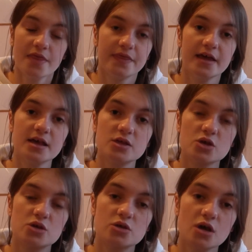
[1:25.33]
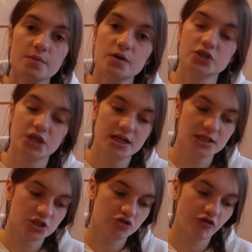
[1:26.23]
These are just so much
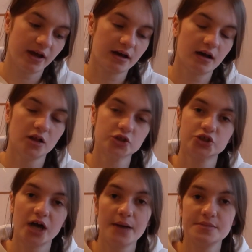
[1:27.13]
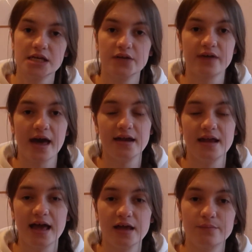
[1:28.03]
easier to drink at lunchtime instead of getting
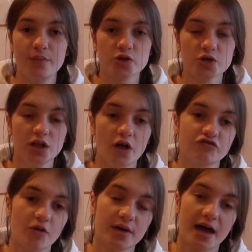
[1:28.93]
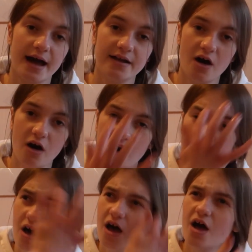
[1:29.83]
a bottle of Tropicana or,